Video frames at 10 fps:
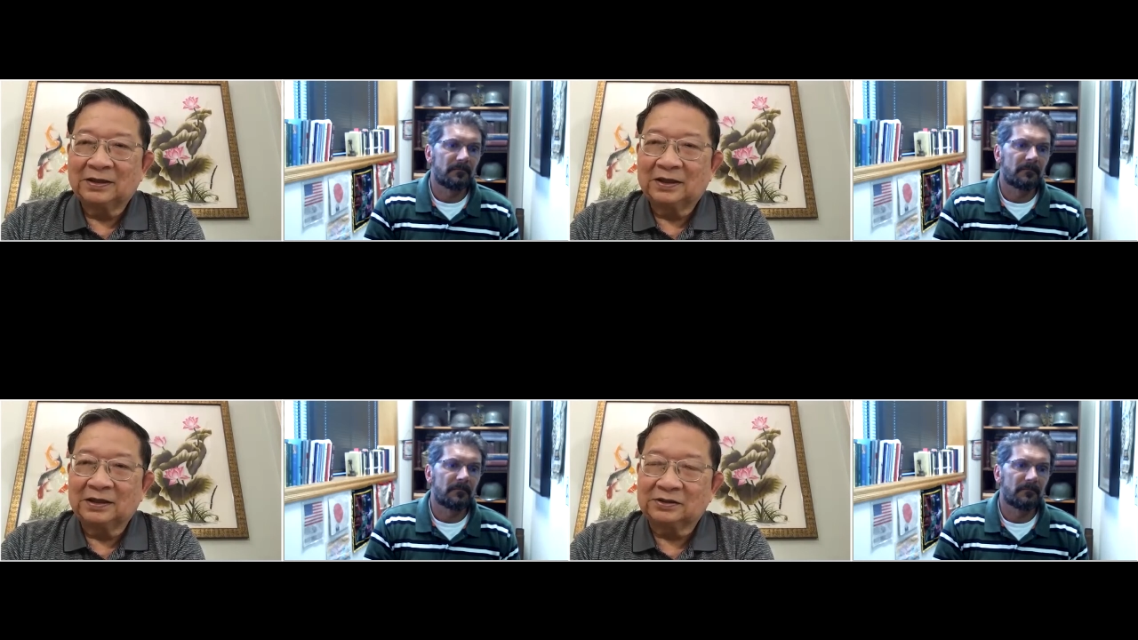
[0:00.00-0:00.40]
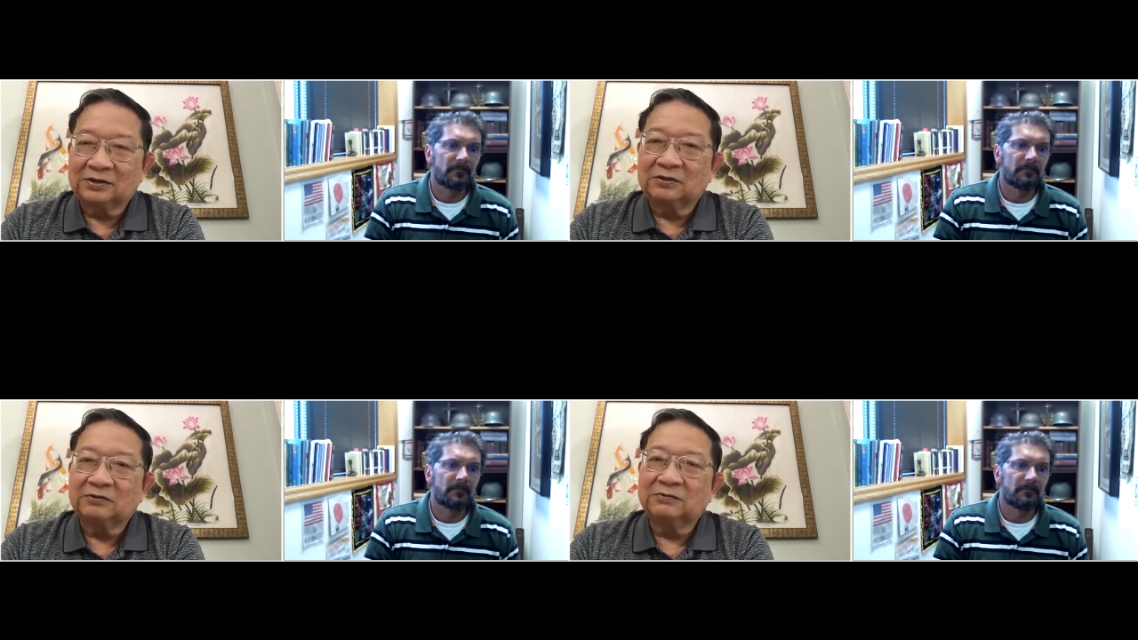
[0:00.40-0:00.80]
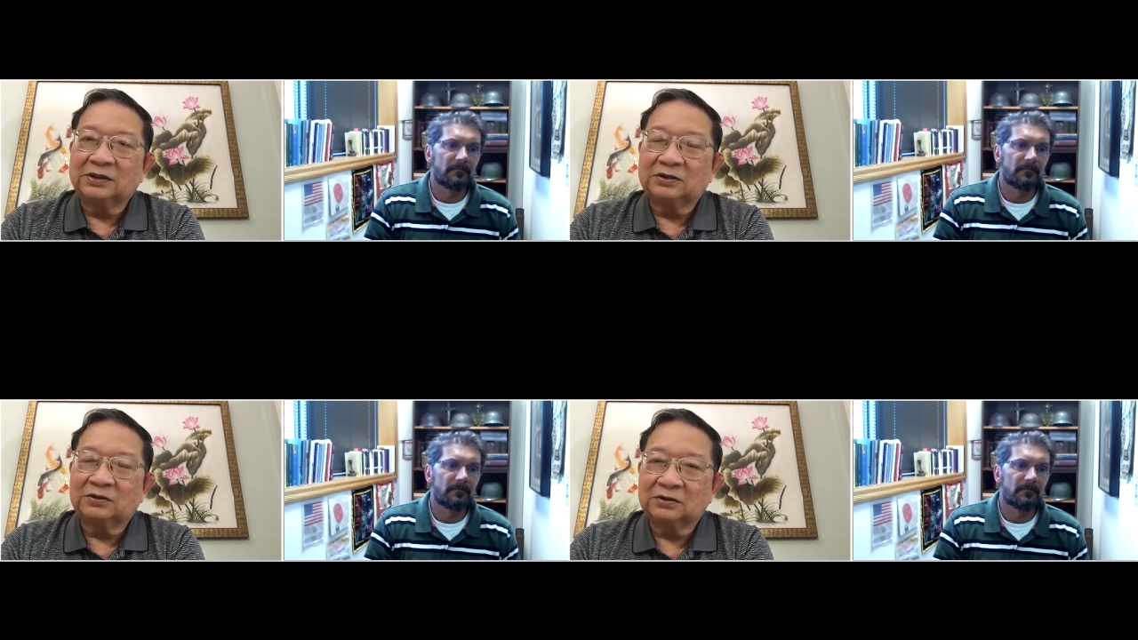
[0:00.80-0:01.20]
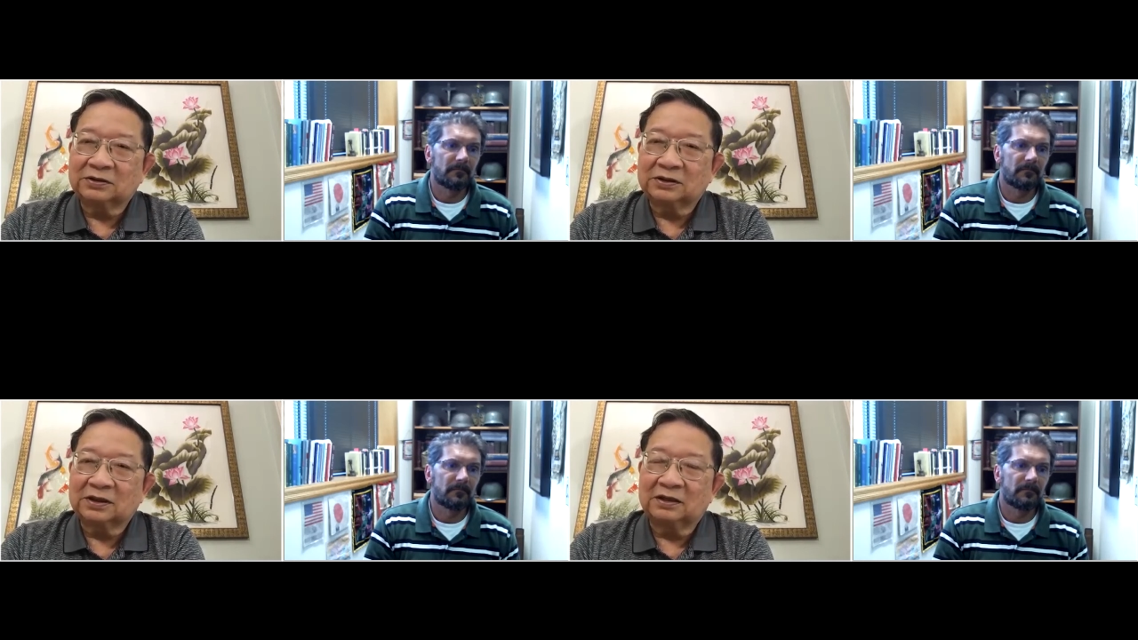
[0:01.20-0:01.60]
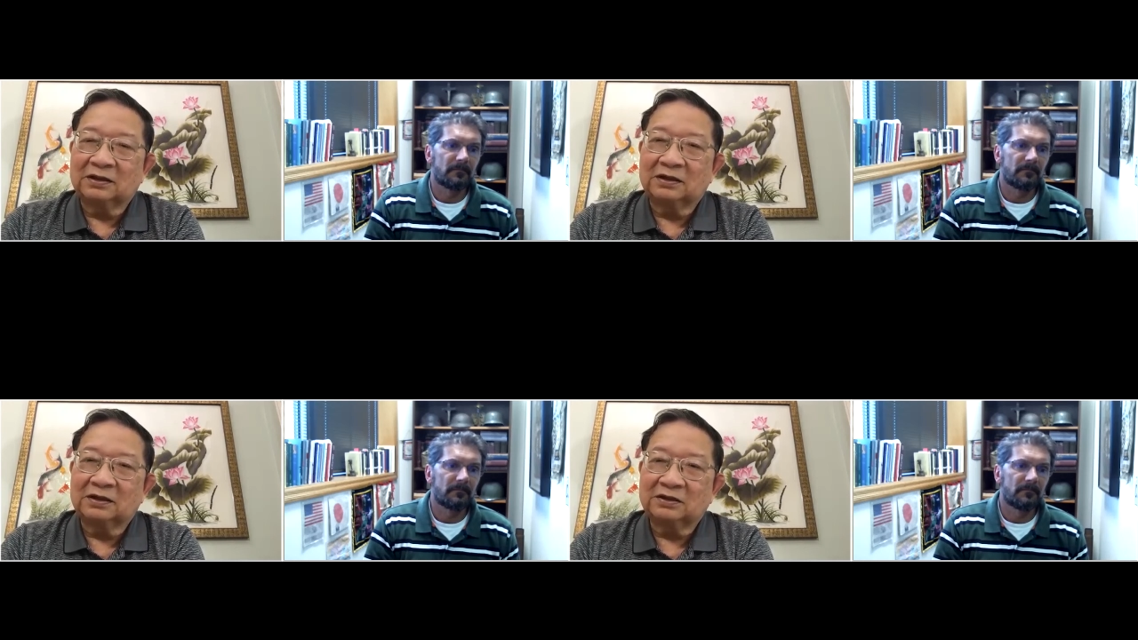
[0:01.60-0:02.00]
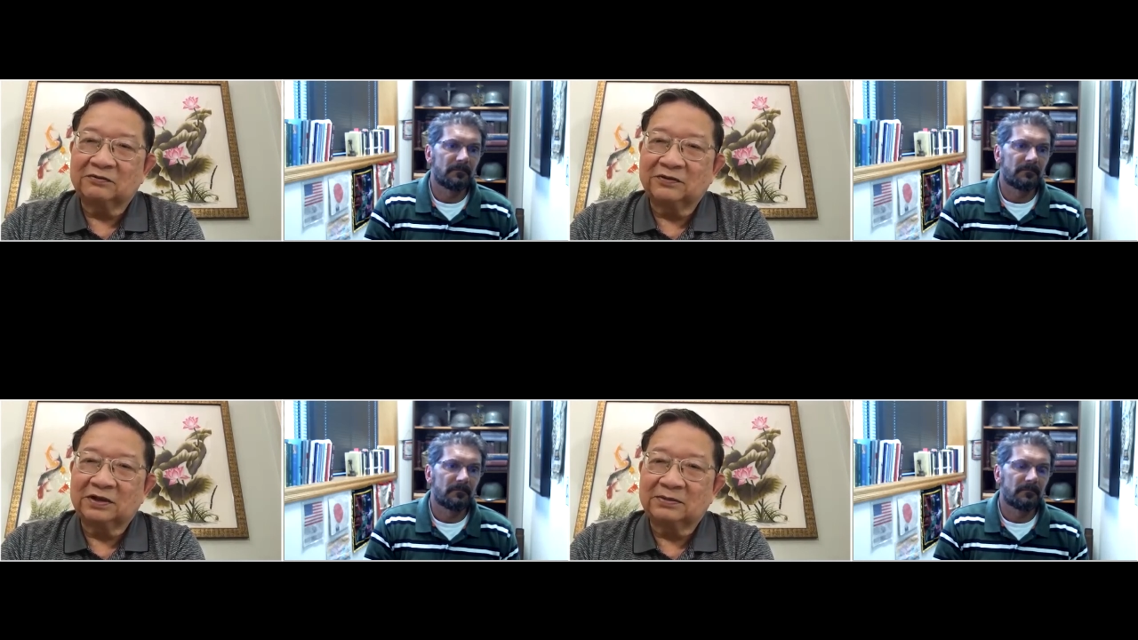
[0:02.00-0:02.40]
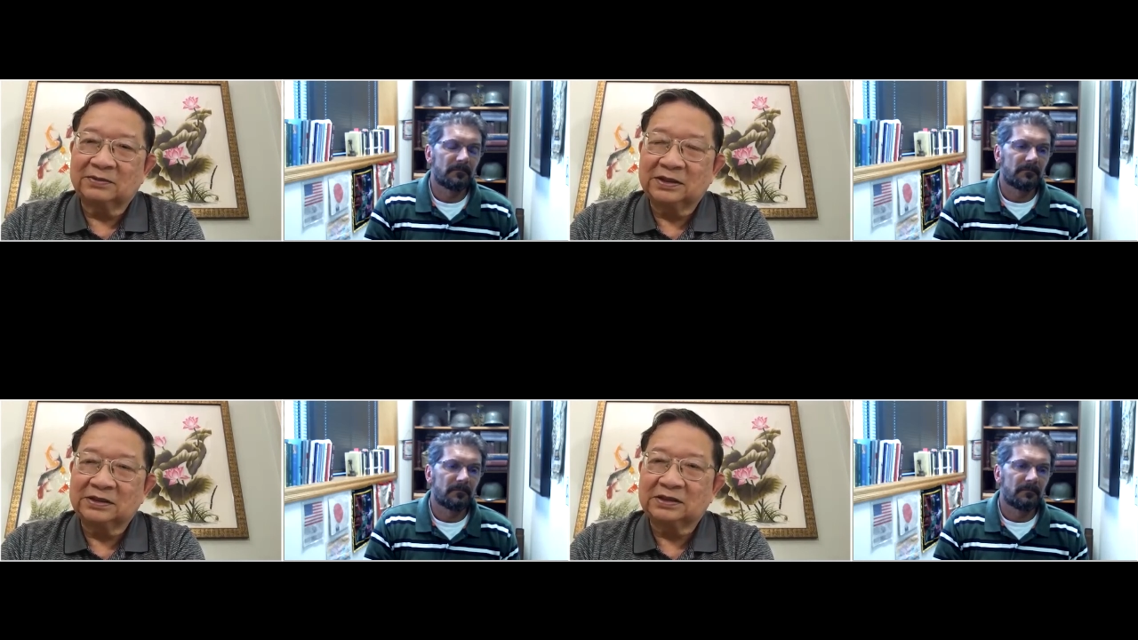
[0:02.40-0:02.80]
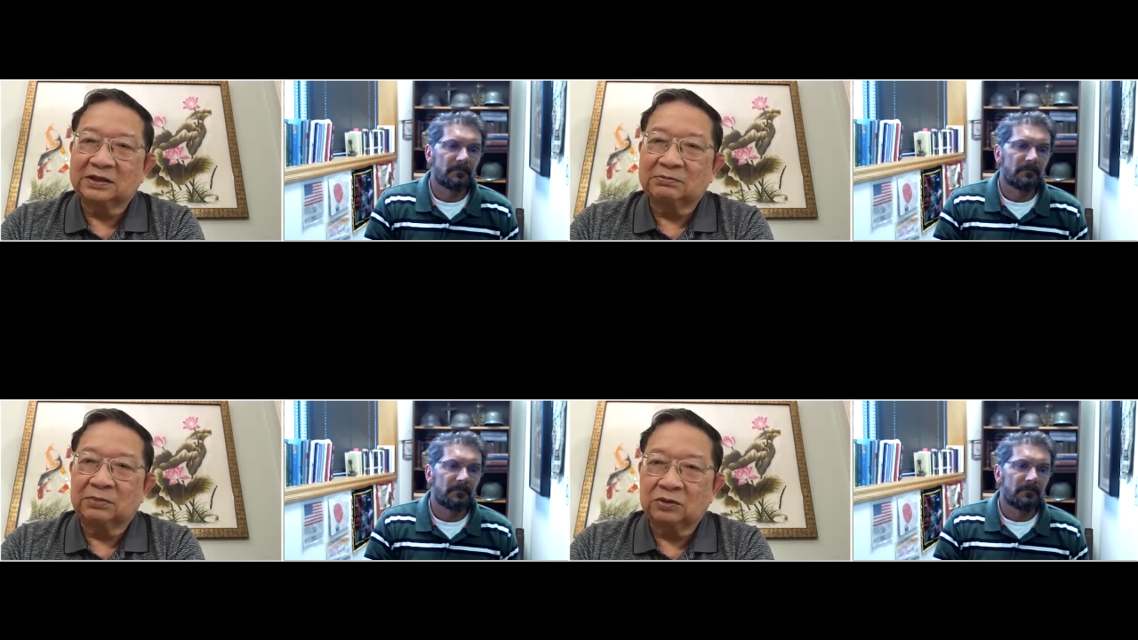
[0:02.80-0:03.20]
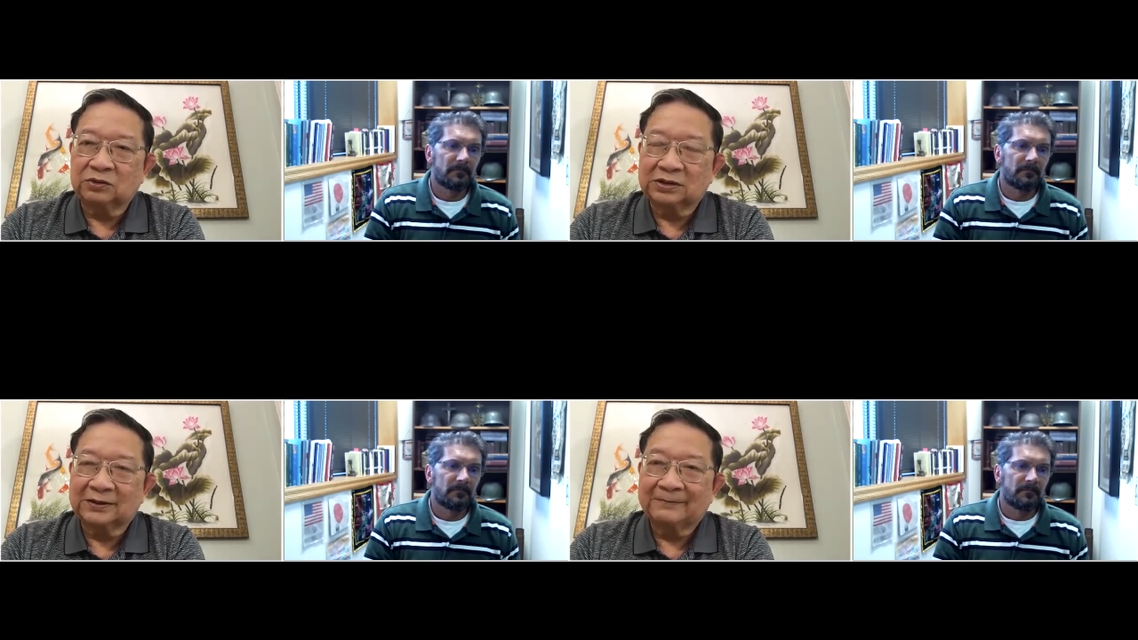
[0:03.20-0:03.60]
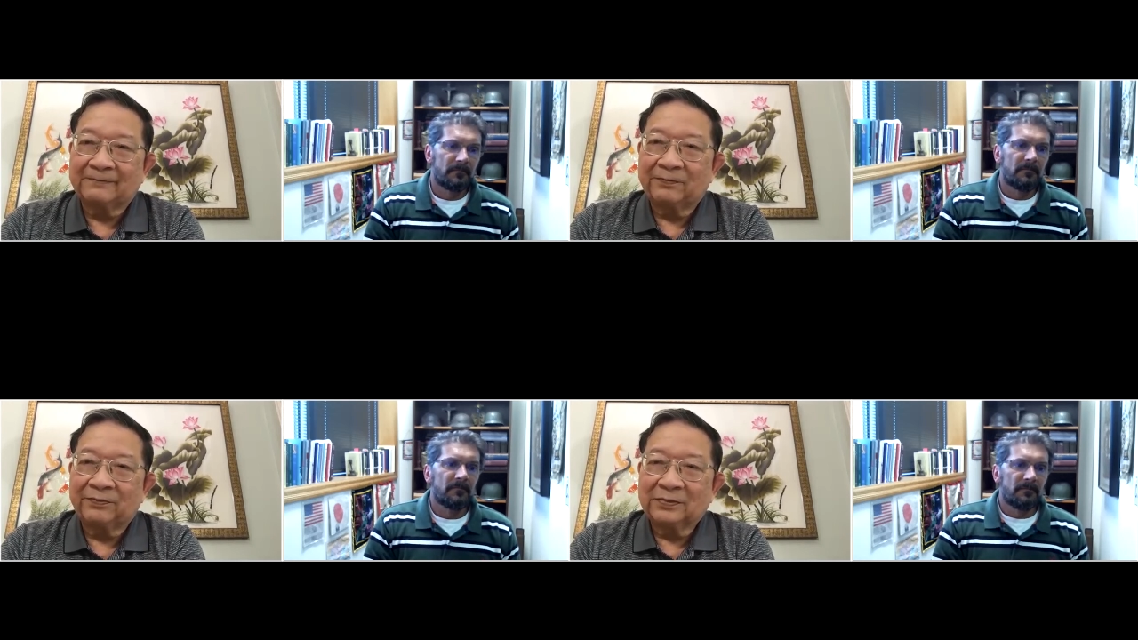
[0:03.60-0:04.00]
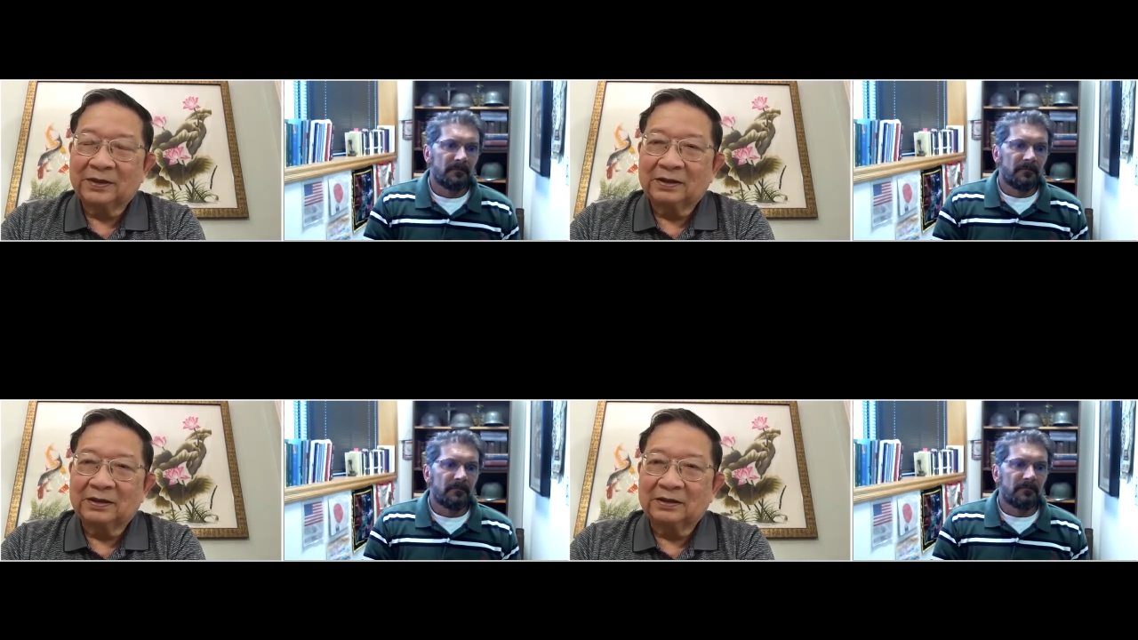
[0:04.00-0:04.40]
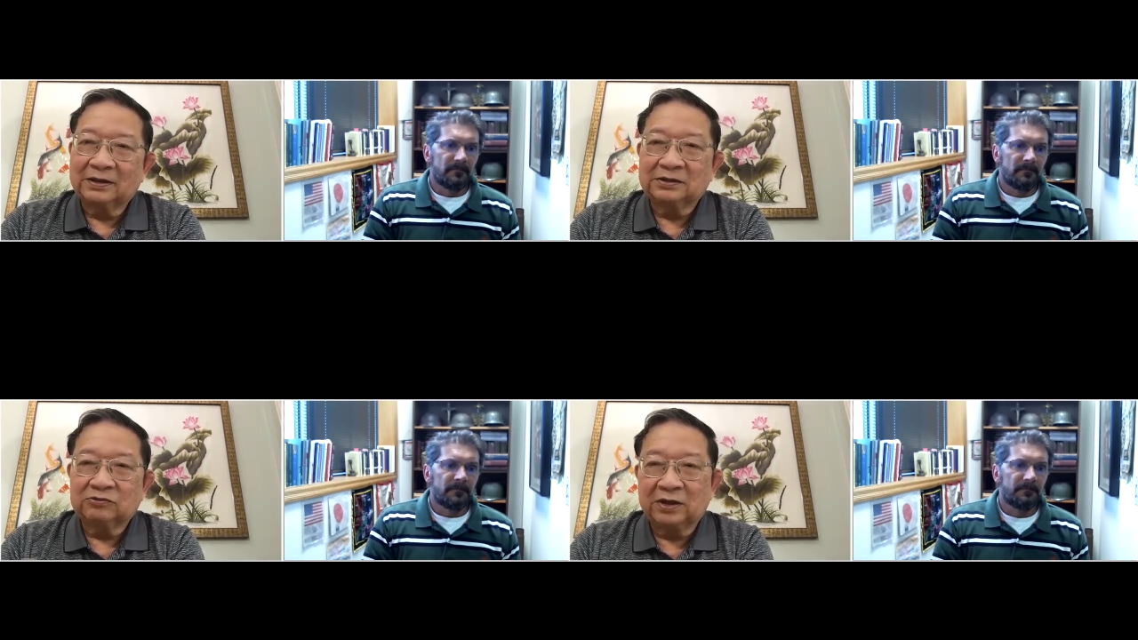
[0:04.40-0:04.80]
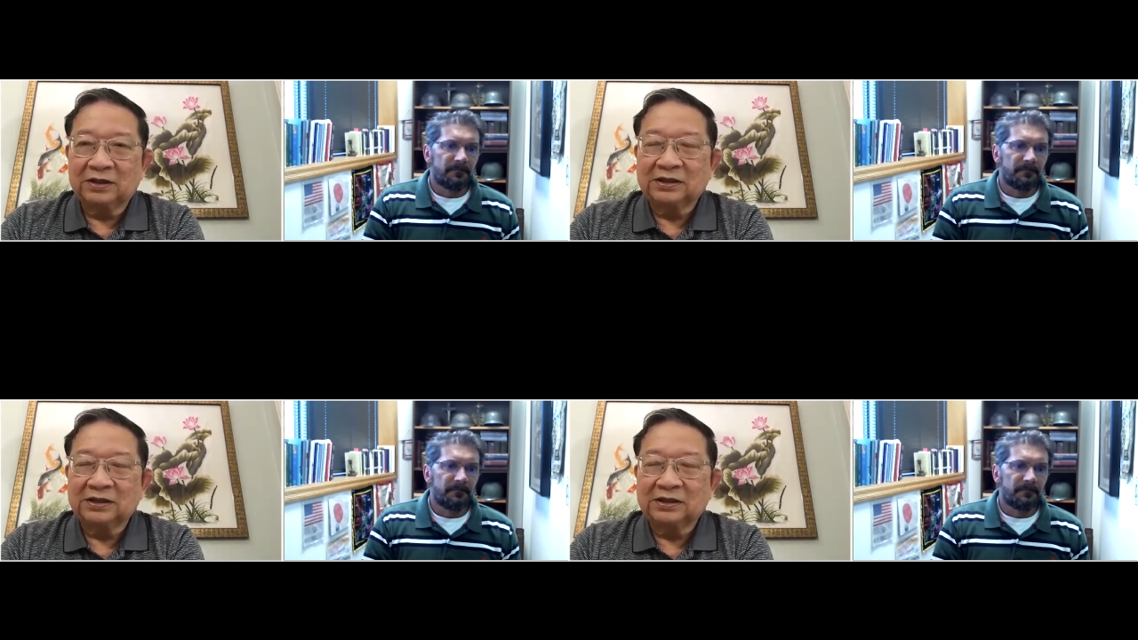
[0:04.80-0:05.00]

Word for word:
Speaker 1: And so we took another Vietnamese uh, boat. This one